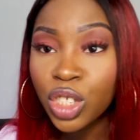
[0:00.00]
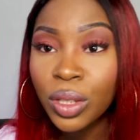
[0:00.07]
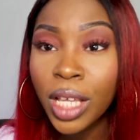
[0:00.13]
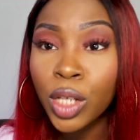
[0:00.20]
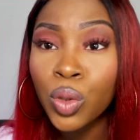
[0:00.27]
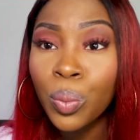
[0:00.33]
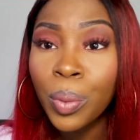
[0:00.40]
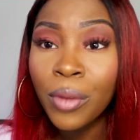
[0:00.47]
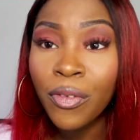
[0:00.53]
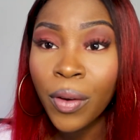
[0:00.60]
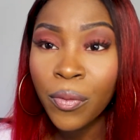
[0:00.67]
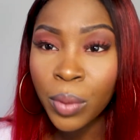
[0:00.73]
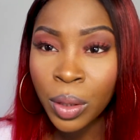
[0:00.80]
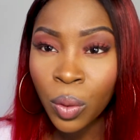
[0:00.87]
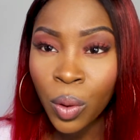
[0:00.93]
sure that you
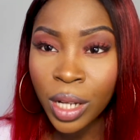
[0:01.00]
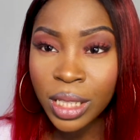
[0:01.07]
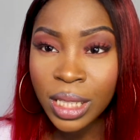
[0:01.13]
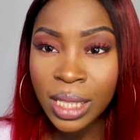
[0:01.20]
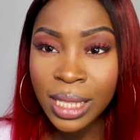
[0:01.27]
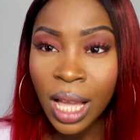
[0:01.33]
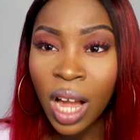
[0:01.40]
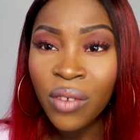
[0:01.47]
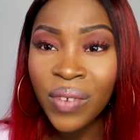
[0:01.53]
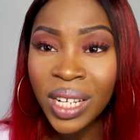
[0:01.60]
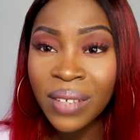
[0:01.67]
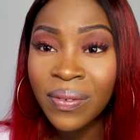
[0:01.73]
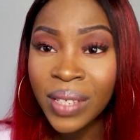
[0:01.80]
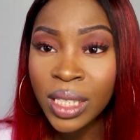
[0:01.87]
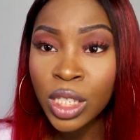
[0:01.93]
prepare for the questions that are
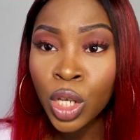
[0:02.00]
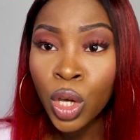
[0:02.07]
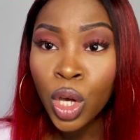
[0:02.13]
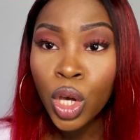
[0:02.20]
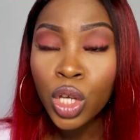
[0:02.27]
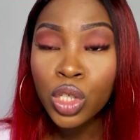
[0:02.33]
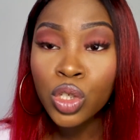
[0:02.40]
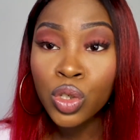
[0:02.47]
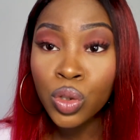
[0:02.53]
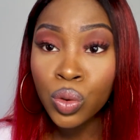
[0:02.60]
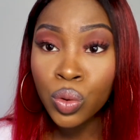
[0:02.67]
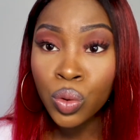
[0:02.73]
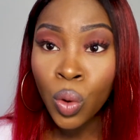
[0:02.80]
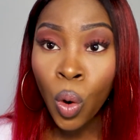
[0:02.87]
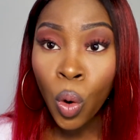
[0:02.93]
relevant
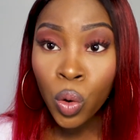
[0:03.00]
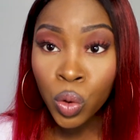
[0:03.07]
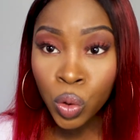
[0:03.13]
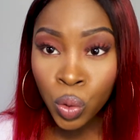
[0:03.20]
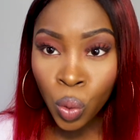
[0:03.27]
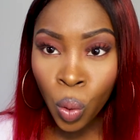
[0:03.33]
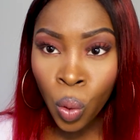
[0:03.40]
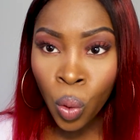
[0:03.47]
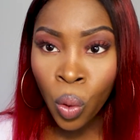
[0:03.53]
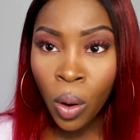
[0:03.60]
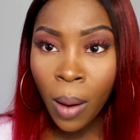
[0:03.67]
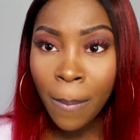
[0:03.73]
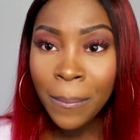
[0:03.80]
to your